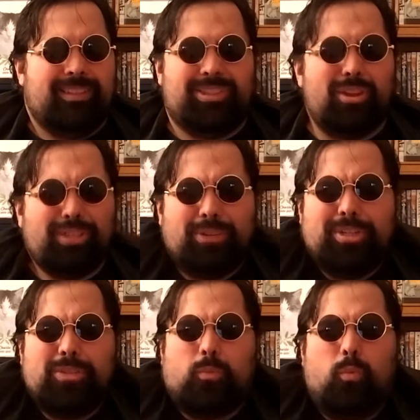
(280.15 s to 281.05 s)
There's also
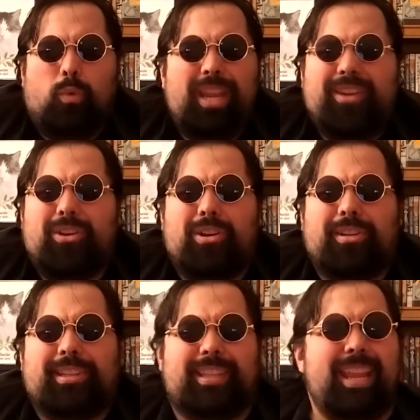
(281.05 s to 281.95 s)
just
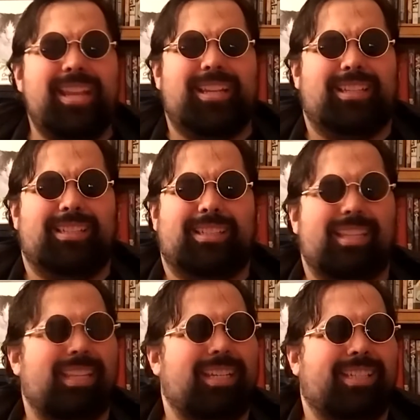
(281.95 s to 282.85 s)
weird things
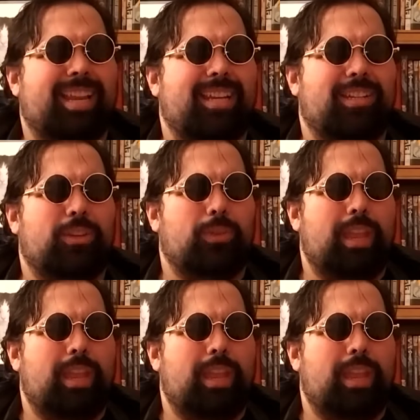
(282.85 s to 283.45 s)
that they decide to do.